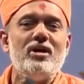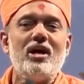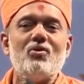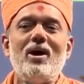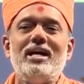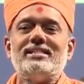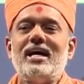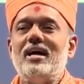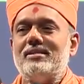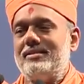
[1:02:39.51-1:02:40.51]
advise
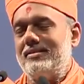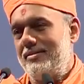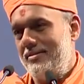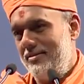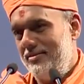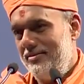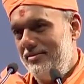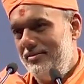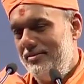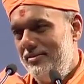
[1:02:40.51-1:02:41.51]
us,
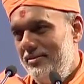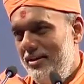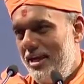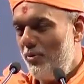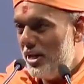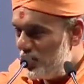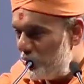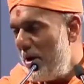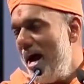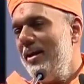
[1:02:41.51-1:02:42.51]
he would
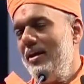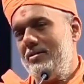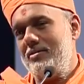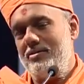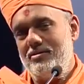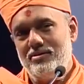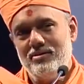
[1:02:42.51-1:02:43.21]
inspire us